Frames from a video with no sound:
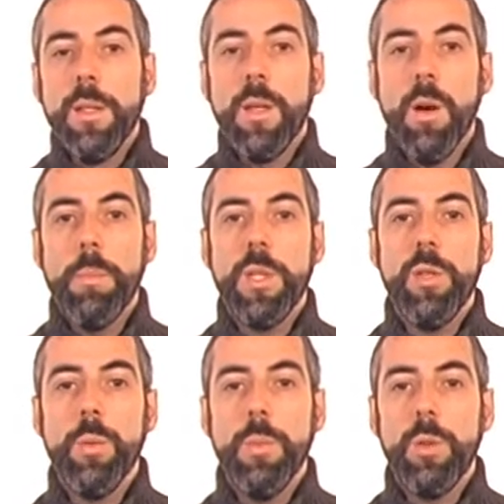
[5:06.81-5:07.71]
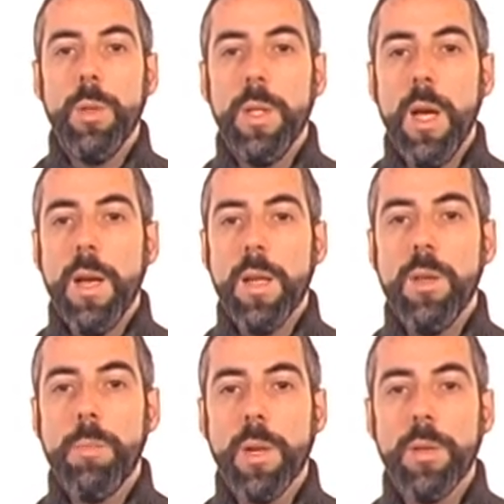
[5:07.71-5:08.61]
the competition between
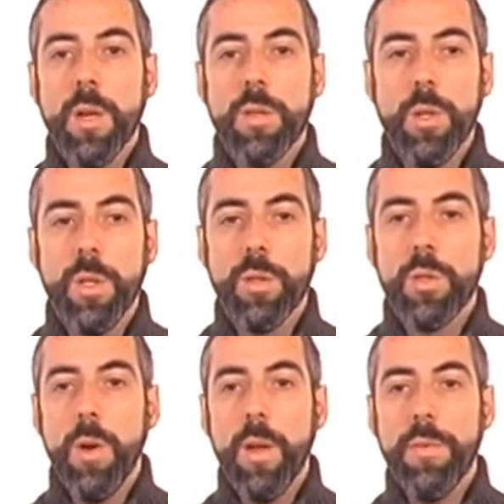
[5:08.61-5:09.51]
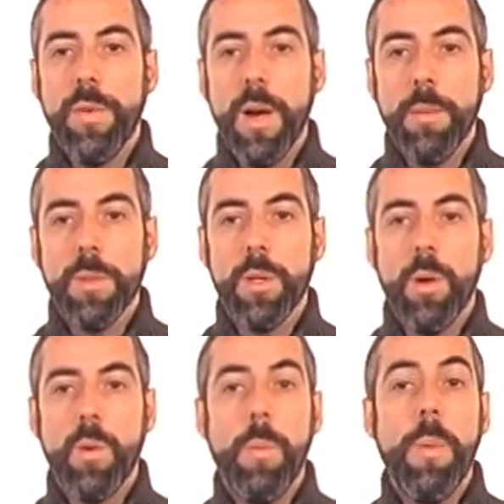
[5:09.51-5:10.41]
energy production in solar farms
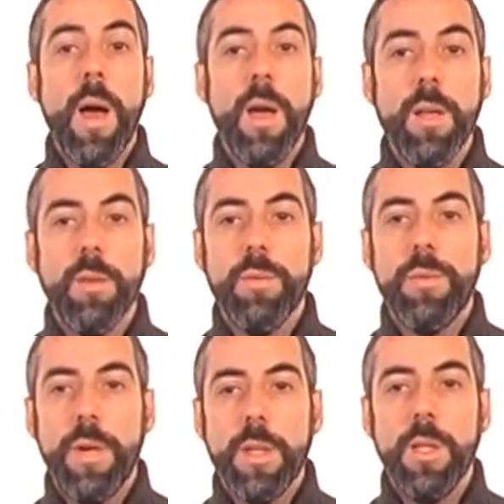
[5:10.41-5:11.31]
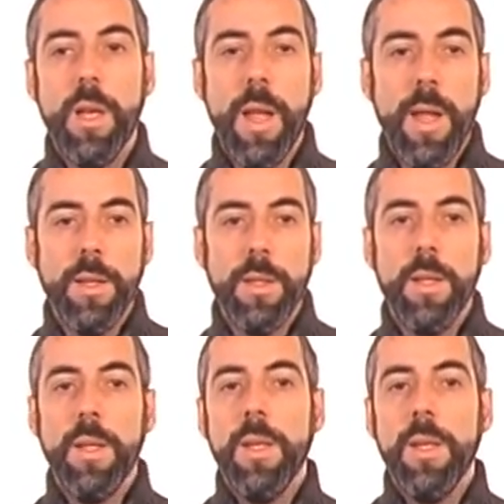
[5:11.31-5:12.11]
occupying fertile land